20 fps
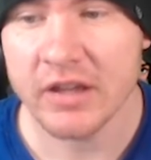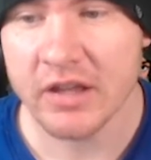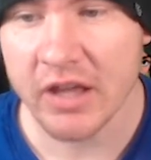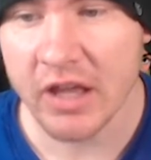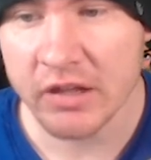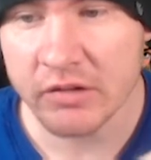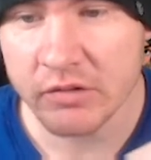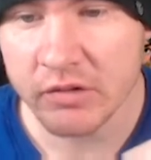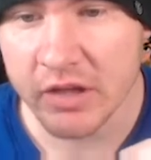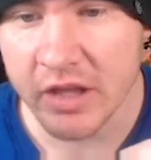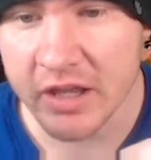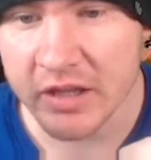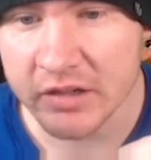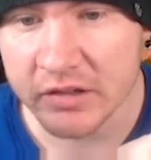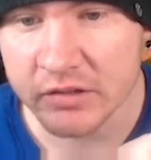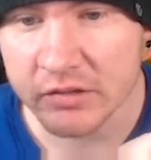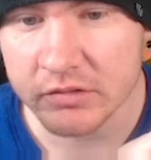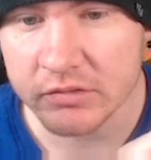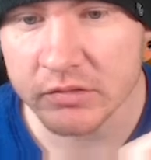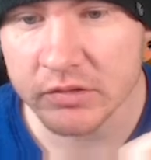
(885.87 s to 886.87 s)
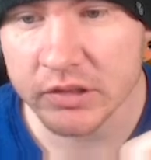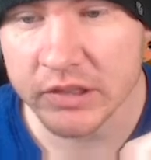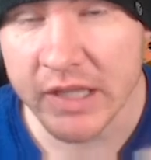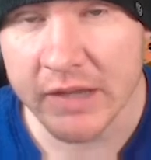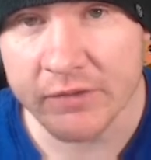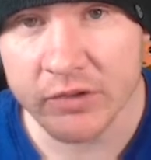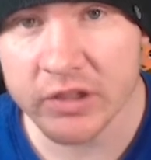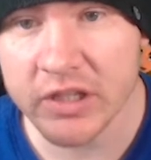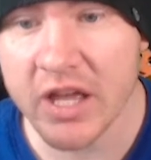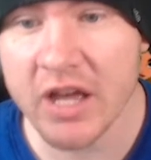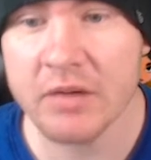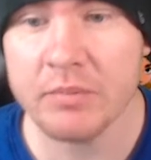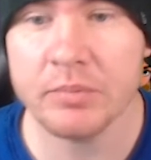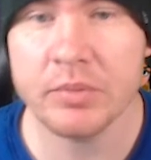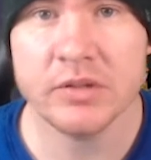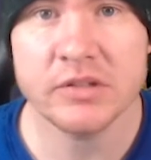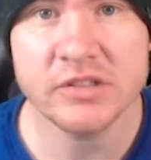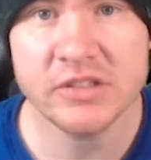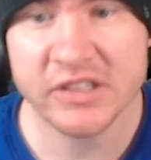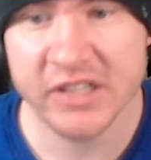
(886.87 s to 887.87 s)
and, and level
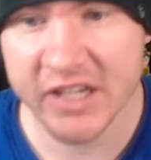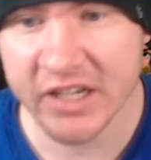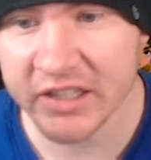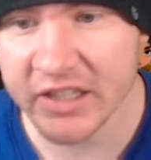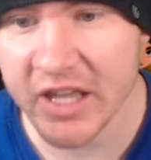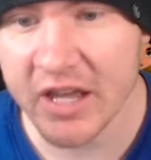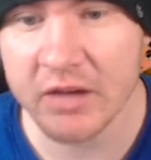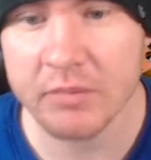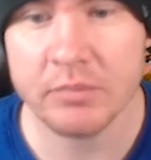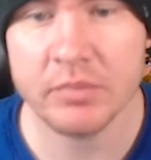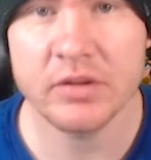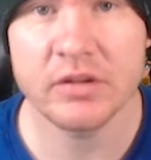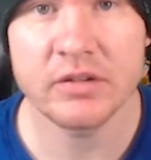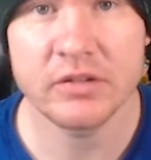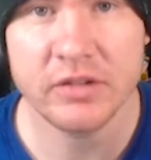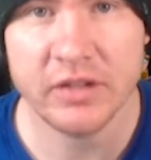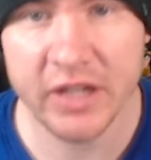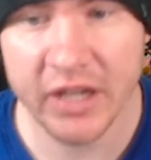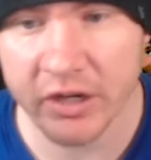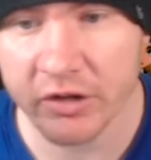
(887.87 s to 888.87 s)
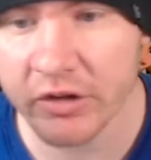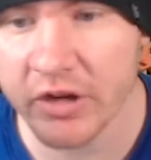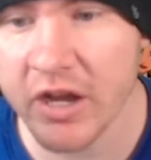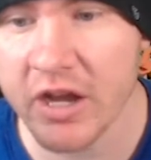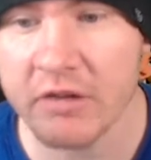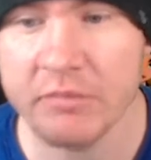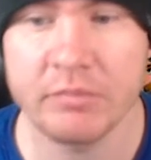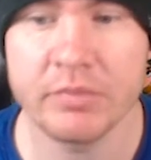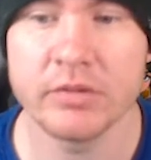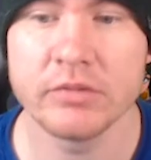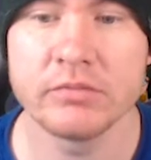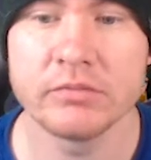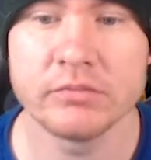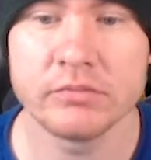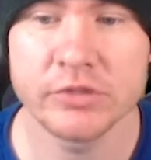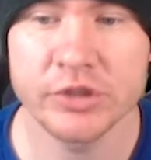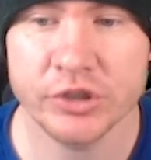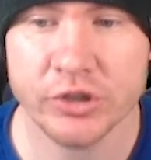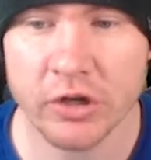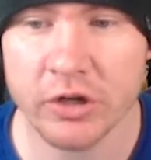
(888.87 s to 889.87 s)
up, skill up, gear up,
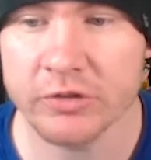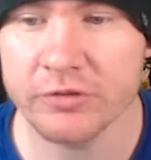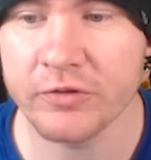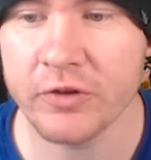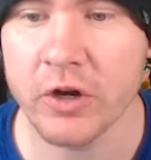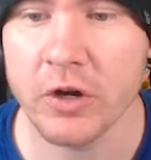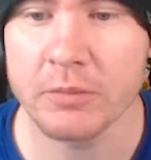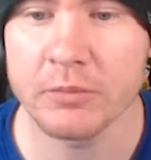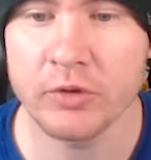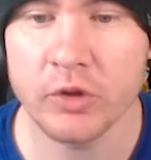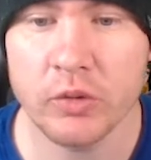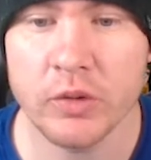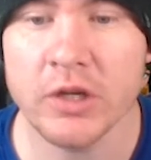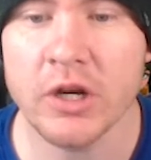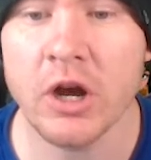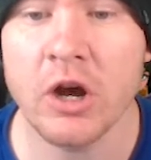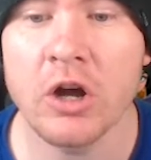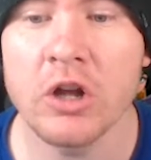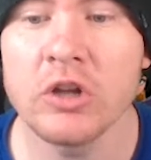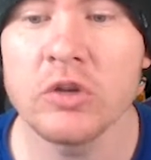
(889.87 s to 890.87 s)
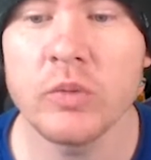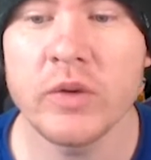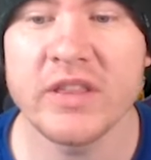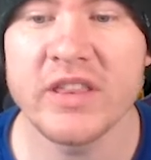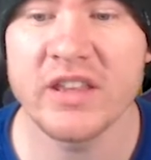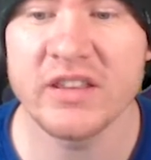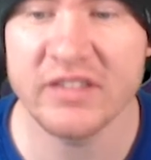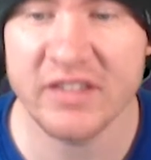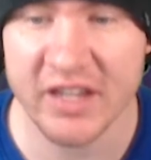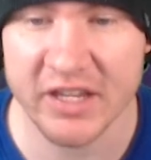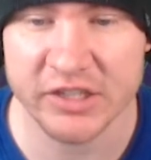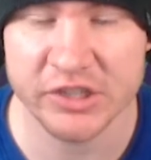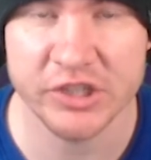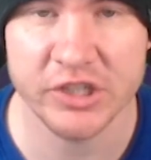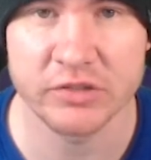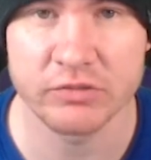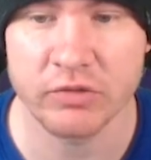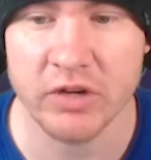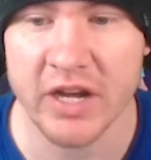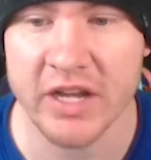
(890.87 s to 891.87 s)
shard farm, do it all with
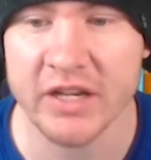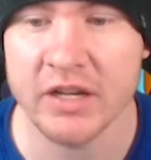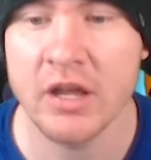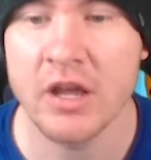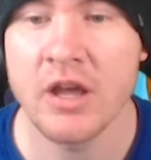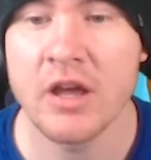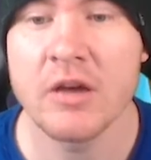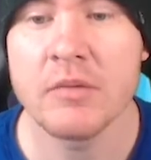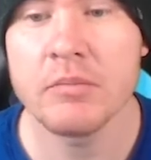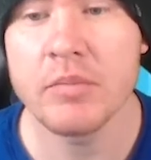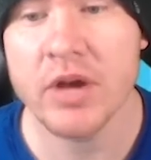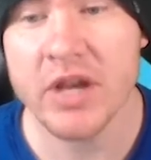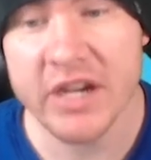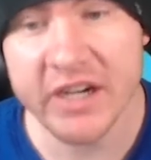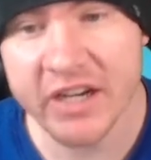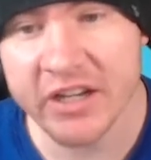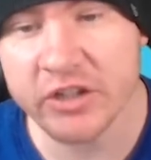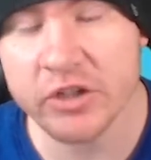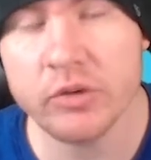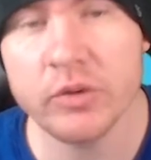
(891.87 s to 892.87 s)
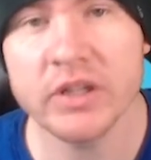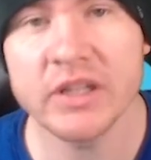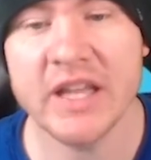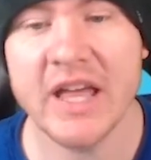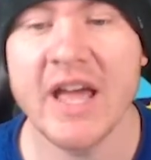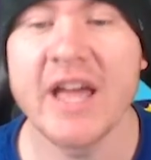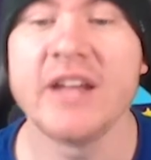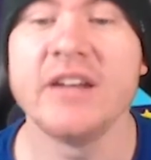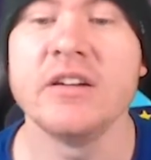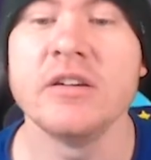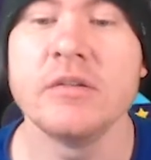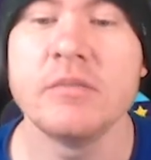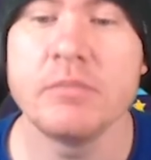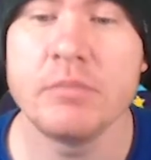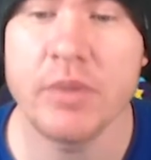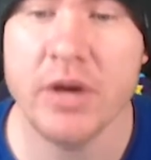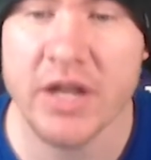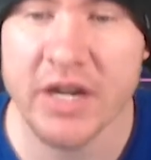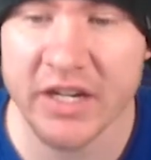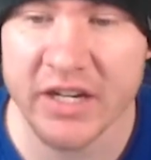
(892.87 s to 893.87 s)
intention, right? Put it into Aladdin,
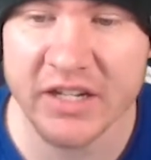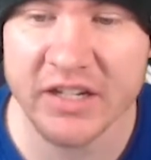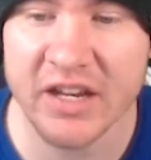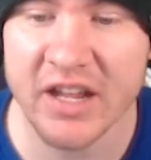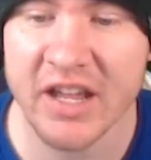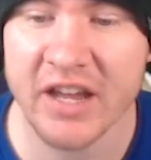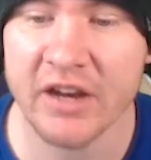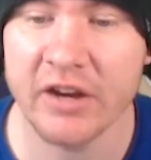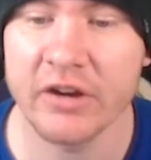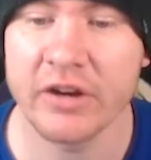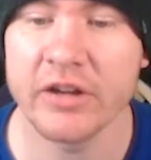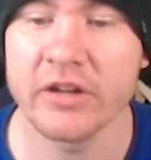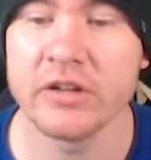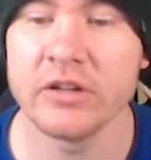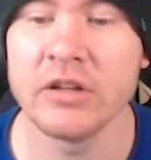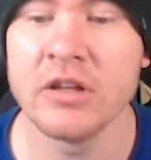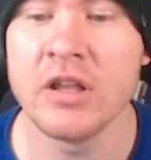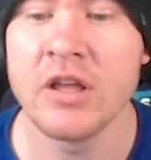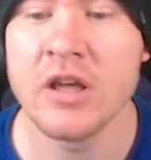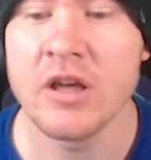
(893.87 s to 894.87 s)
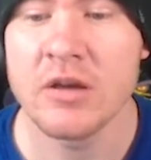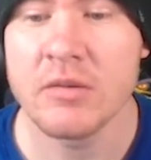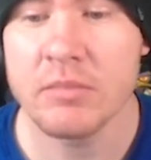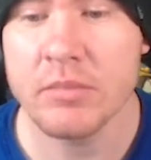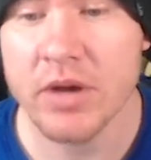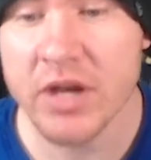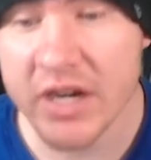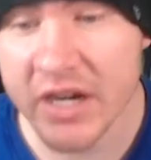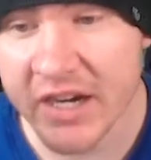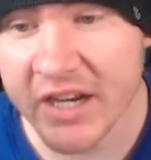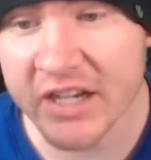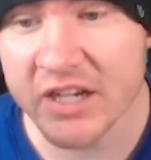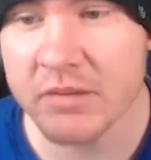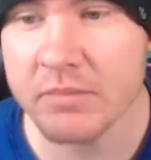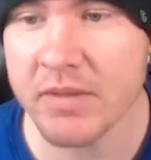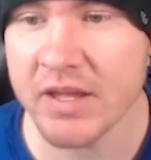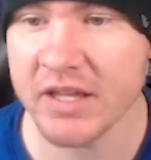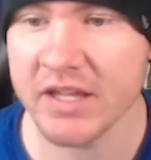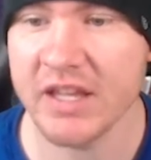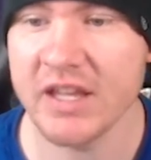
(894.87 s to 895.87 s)
put it into Ariel, put it into
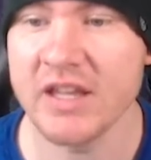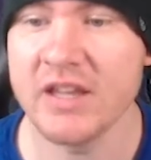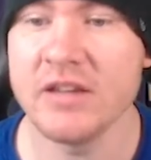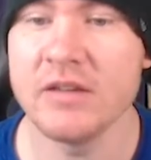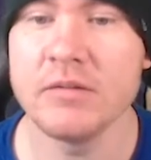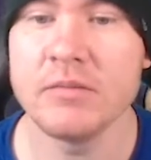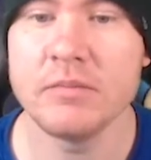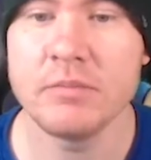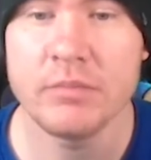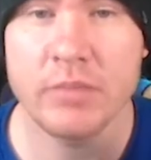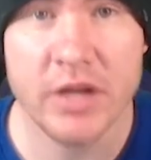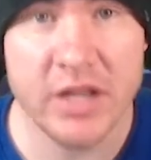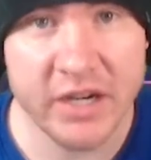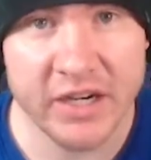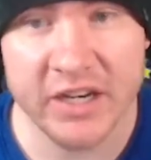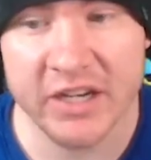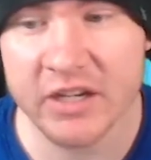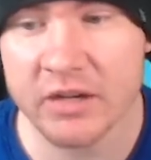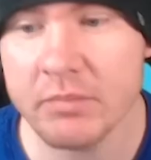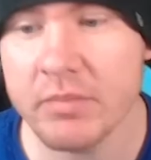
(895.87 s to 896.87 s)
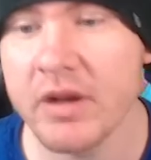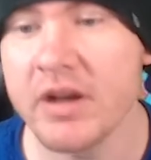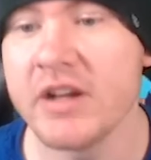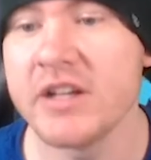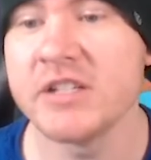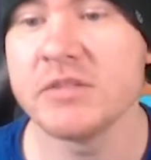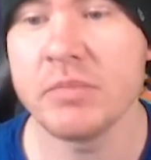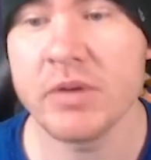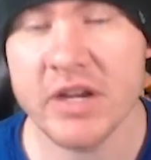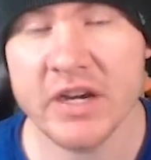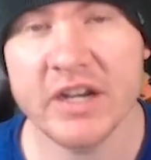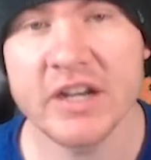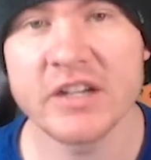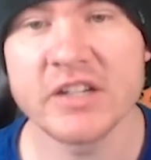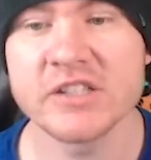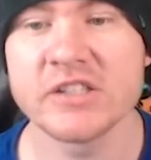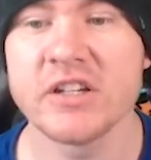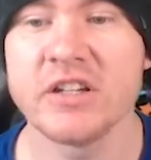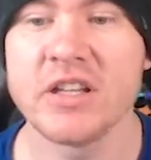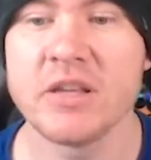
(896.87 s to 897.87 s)
Mickey, put it into Buzz, put it
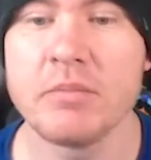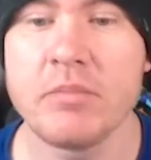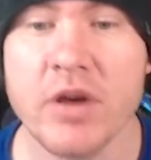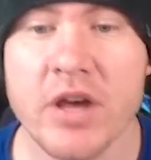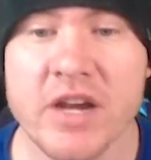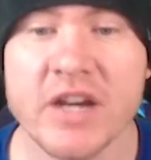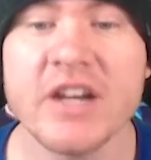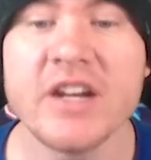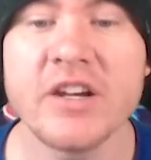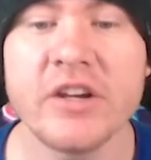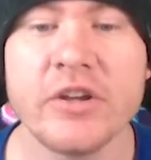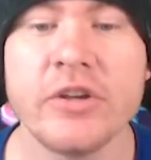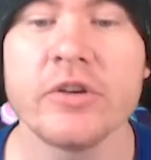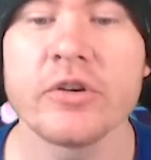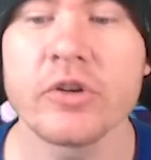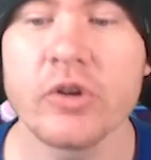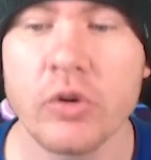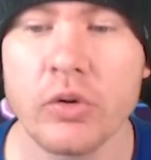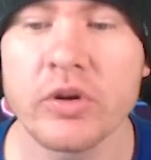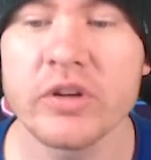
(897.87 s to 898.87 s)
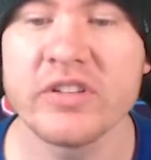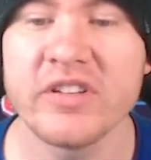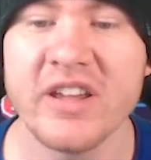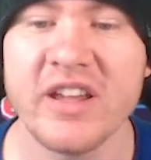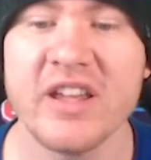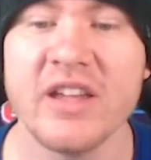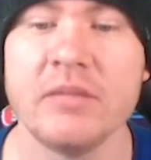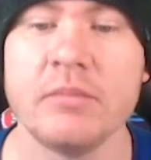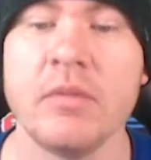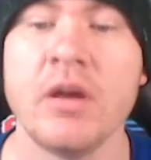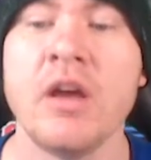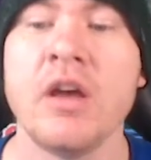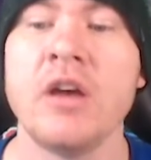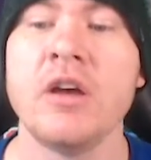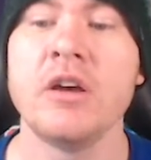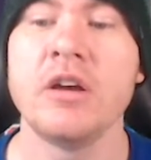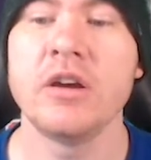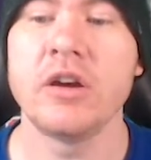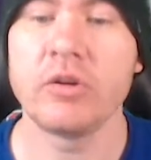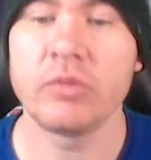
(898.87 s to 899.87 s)
into Sully, put it into your core team
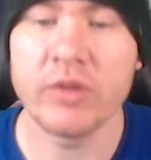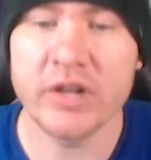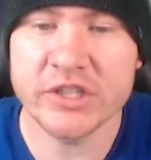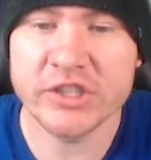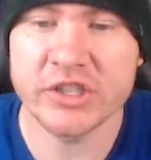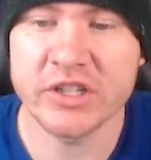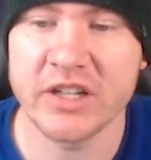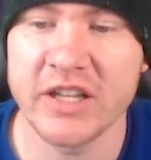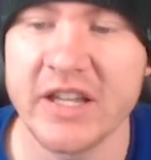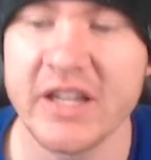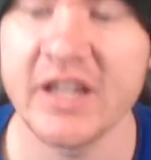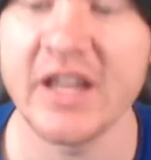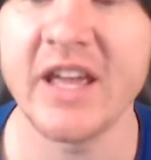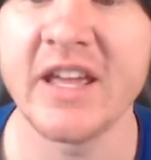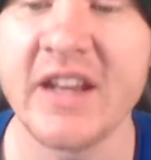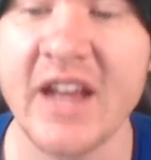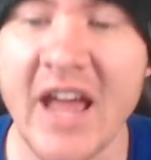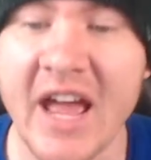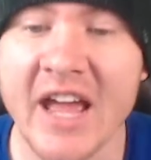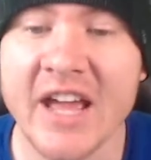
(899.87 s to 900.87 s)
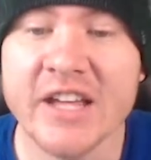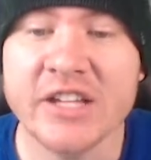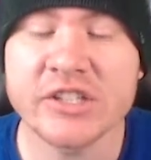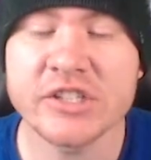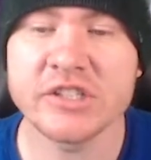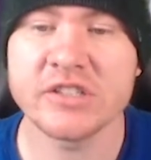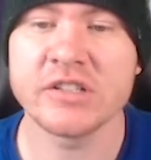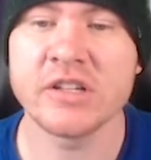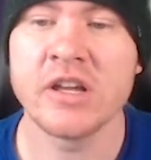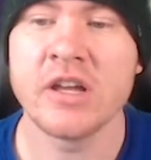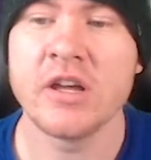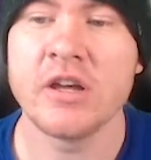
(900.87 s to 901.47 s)
originally. And as